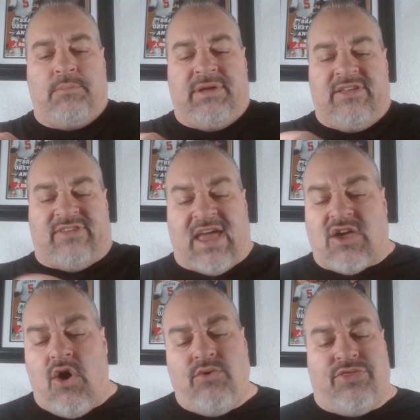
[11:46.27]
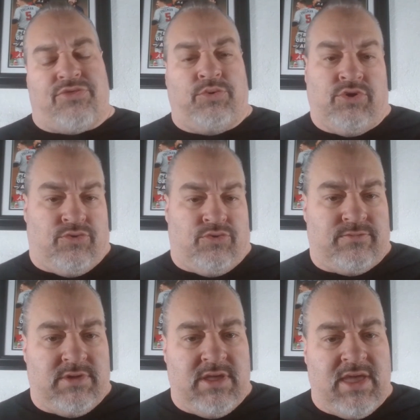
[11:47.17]
But as I go through,
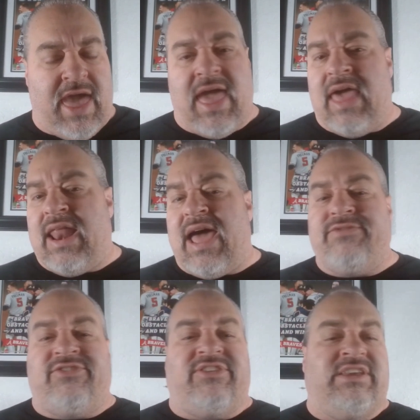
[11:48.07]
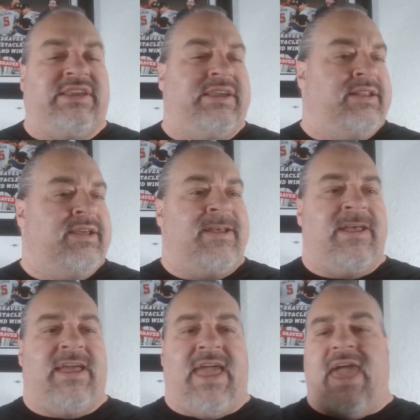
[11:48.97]
and I've seen
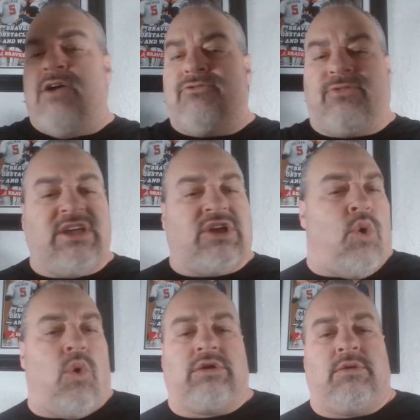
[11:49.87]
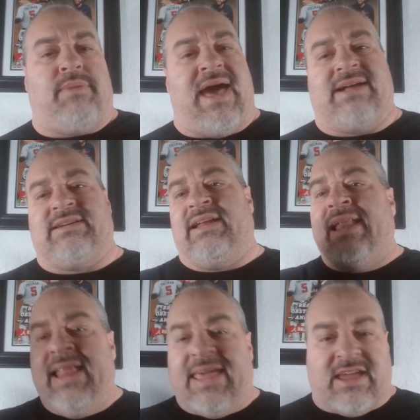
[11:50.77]
every quarterback
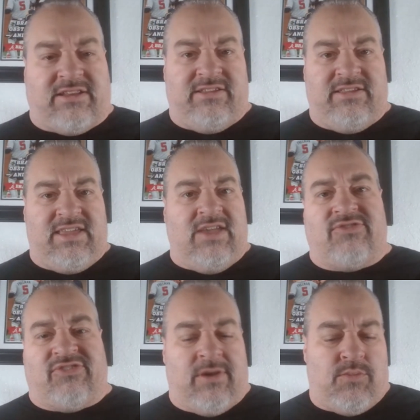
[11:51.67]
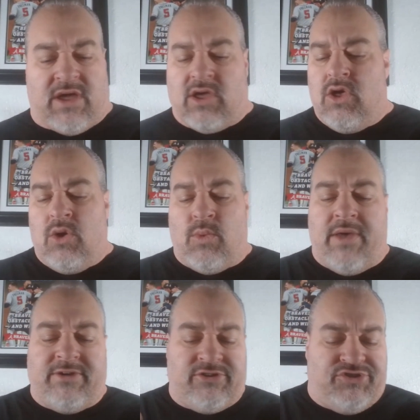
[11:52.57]
linked in some way,
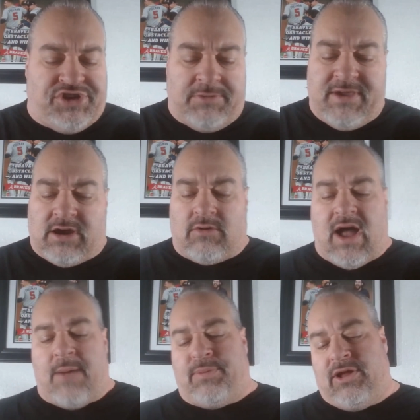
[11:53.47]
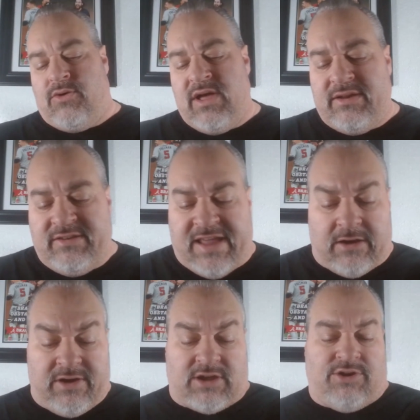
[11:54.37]
whether it's Jimmy Garoppolo,
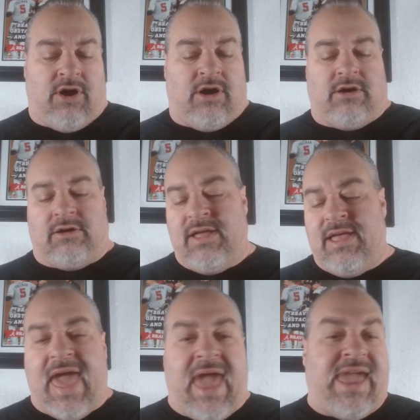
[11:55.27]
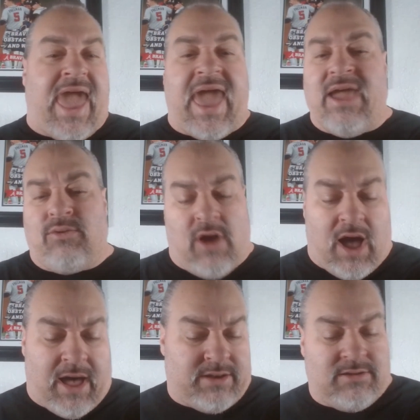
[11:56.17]
Derek Carr,
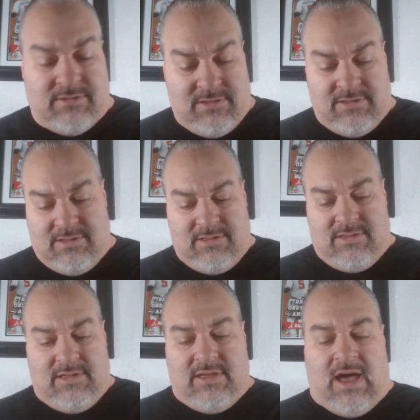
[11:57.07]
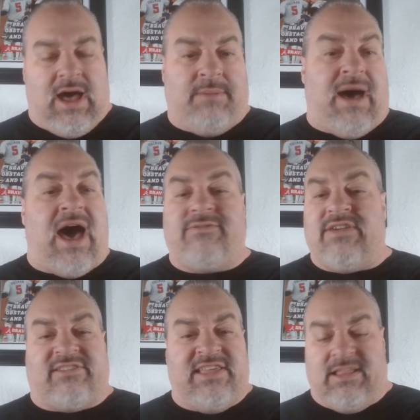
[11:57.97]
Aaron,
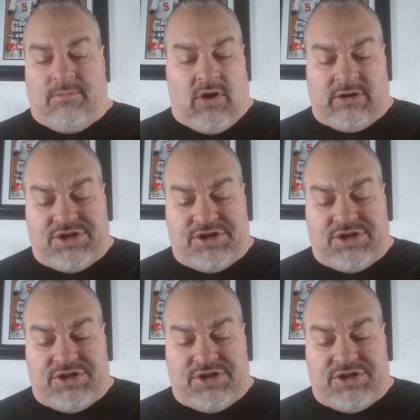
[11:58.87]
obviously Lamar